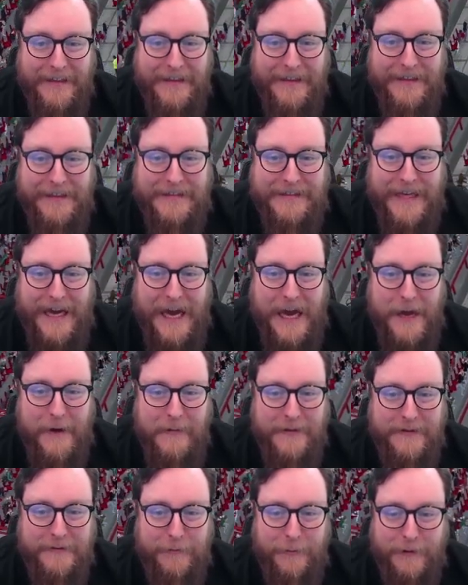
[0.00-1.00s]
This game
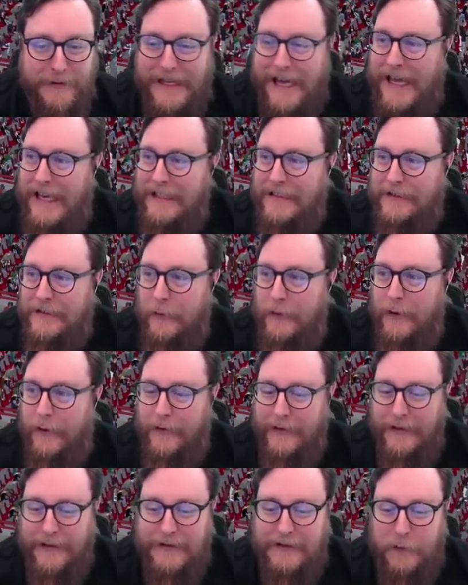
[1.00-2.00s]
is, what the hell is going
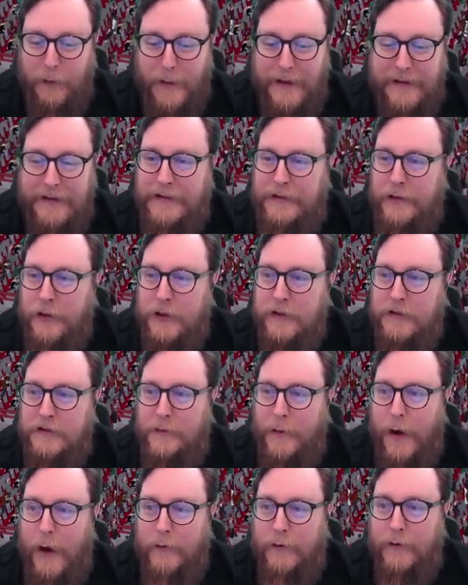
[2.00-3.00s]
on? 20 shots,
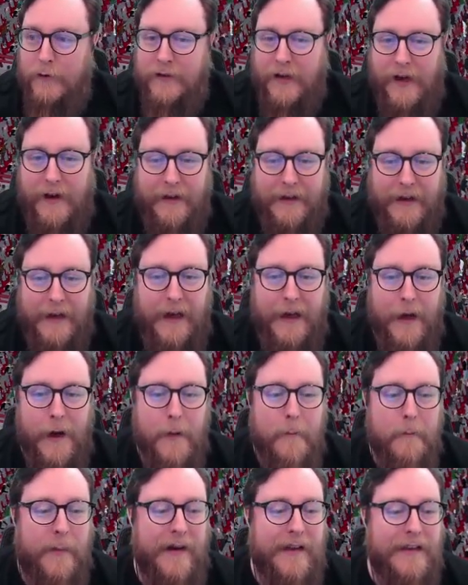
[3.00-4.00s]
12 on target.
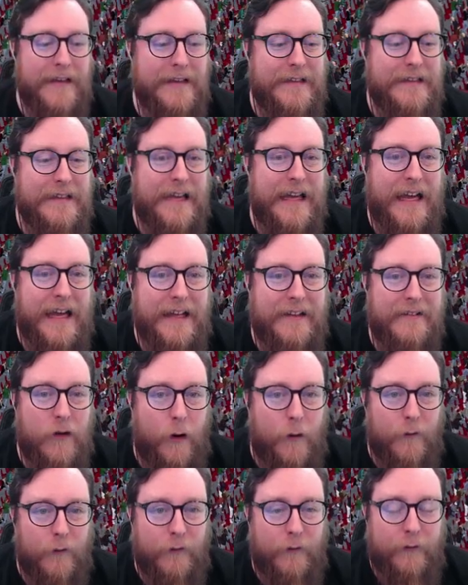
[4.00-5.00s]
Butland is
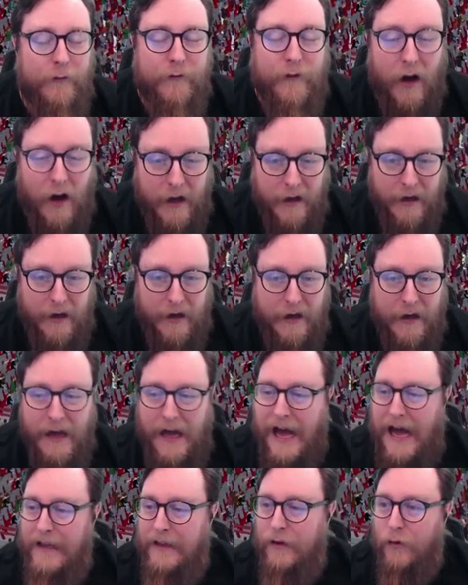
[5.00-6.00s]
on fire.
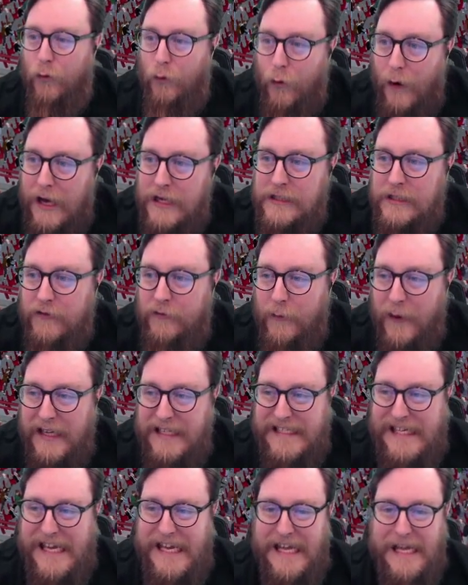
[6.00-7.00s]
And the rest of my
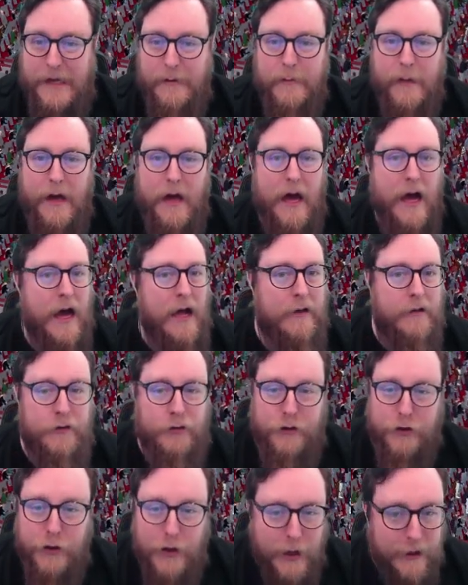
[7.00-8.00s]
team are
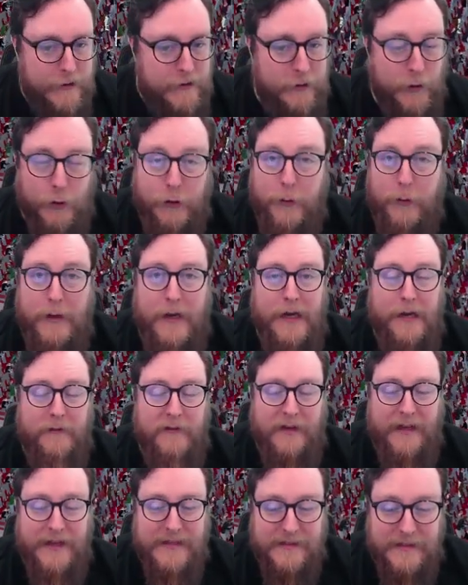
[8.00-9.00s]
just not doing
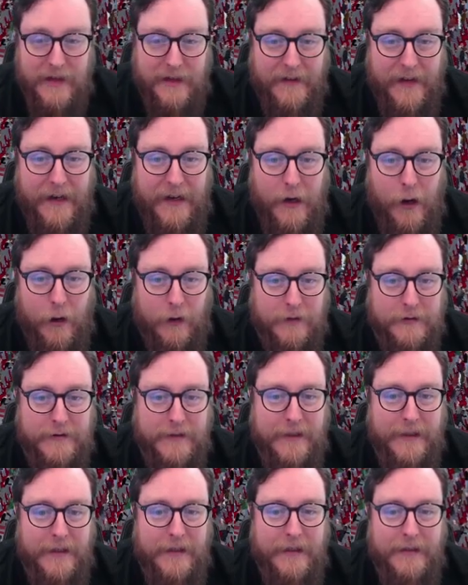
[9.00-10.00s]
anything. It's like they're lost.
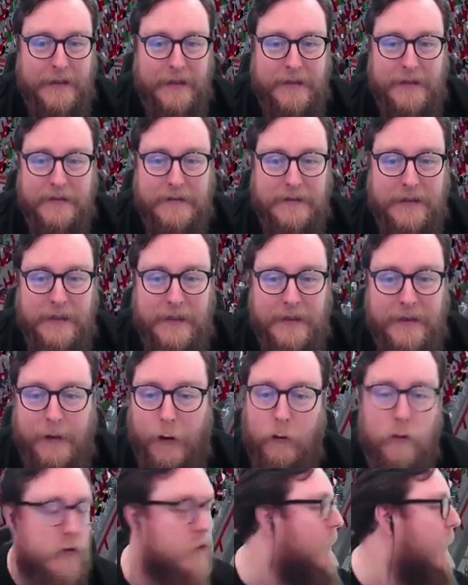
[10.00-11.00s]
They're
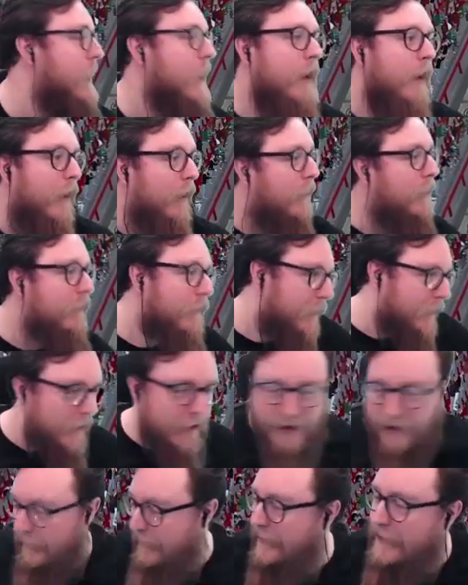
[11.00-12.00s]
all just like, oh
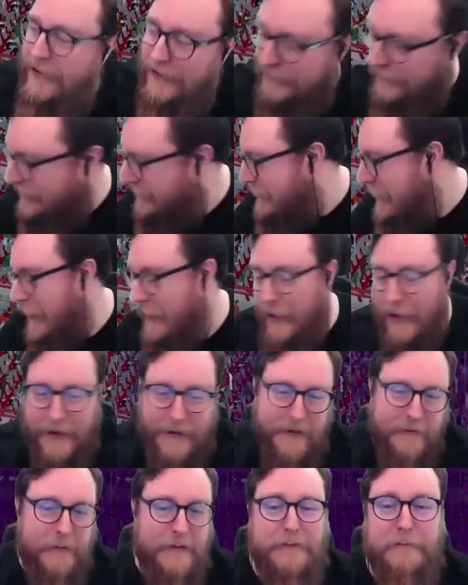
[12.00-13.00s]
my God, what's going
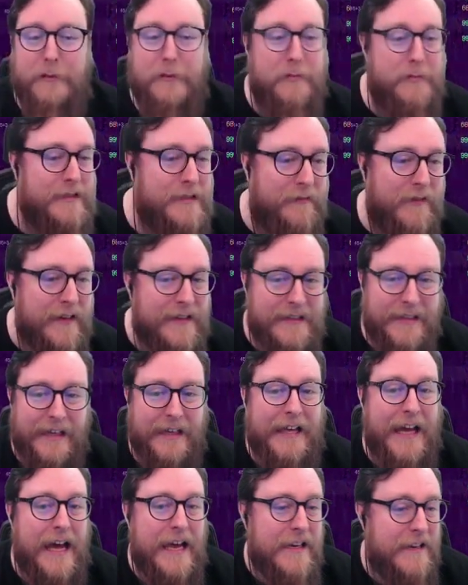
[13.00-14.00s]
on? We're defending
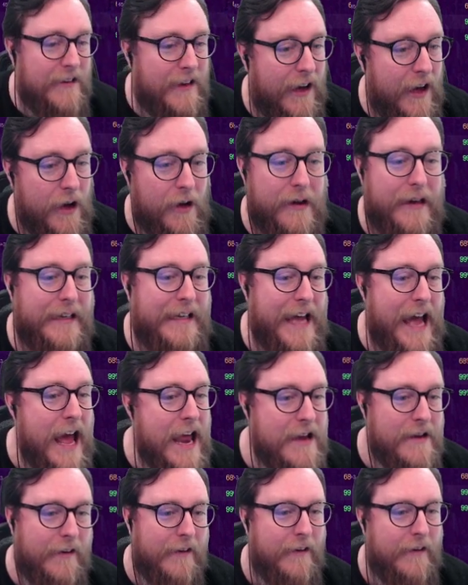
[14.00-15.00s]
again? Oh,
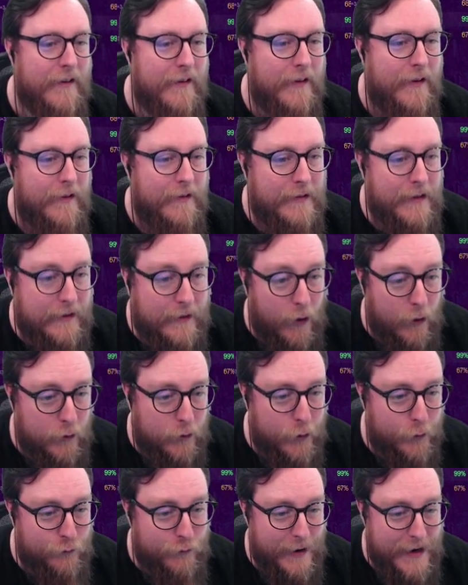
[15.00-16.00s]
again? They
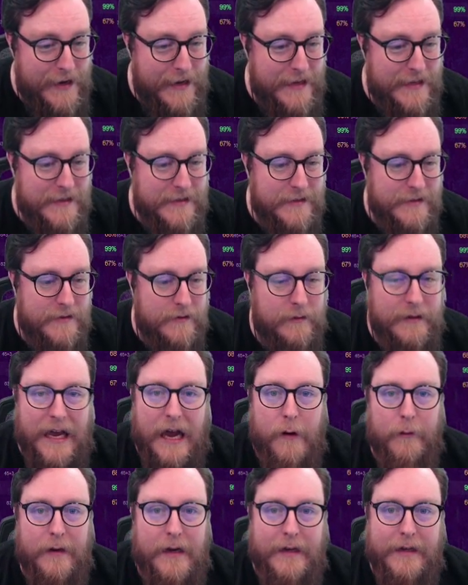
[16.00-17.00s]
got good ratings.
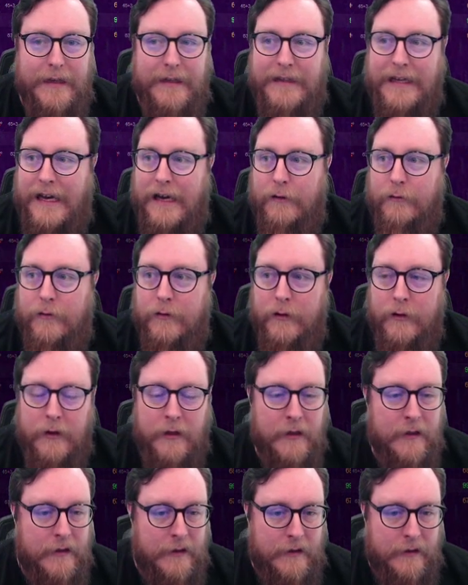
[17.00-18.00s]
Kawanaki down.
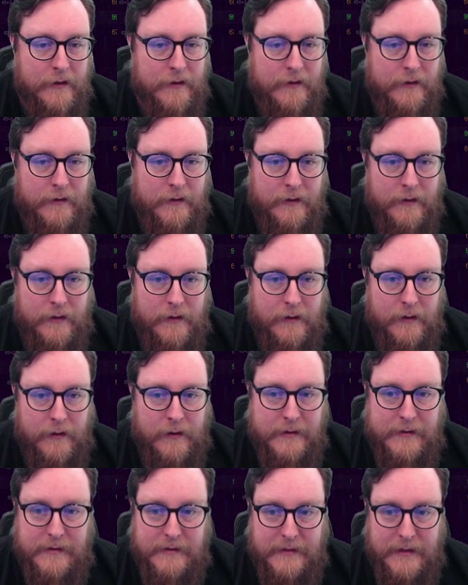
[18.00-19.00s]

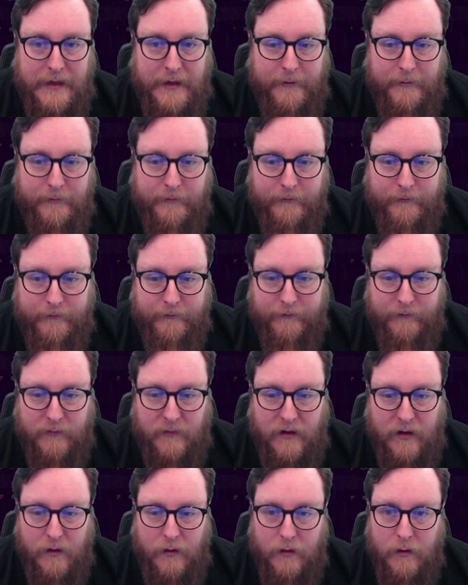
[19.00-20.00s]
This is it.
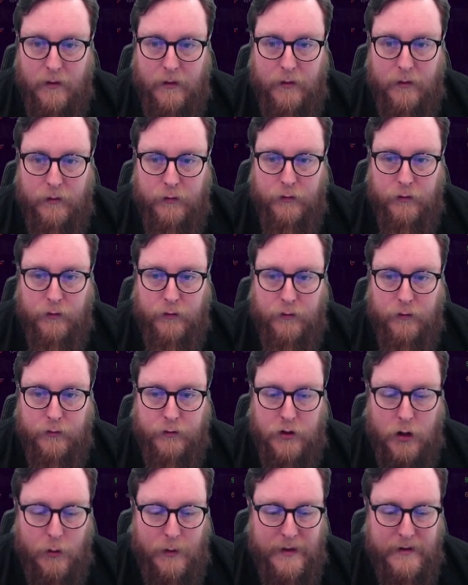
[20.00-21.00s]

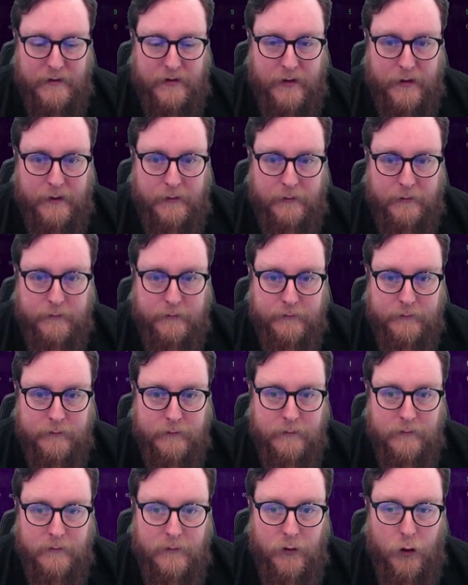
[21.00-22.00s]
Joelinton.
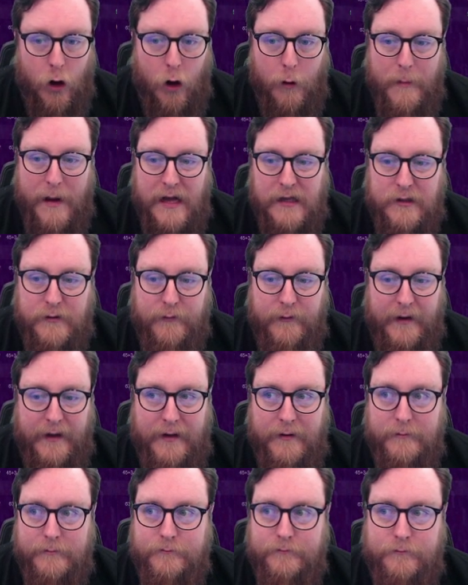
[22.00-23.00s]
Not match
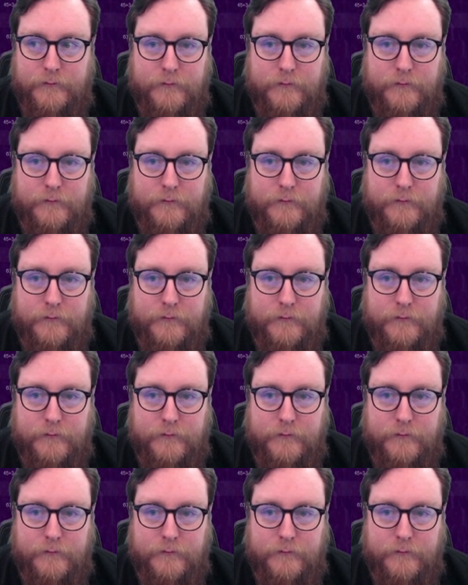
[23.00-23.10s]
fit.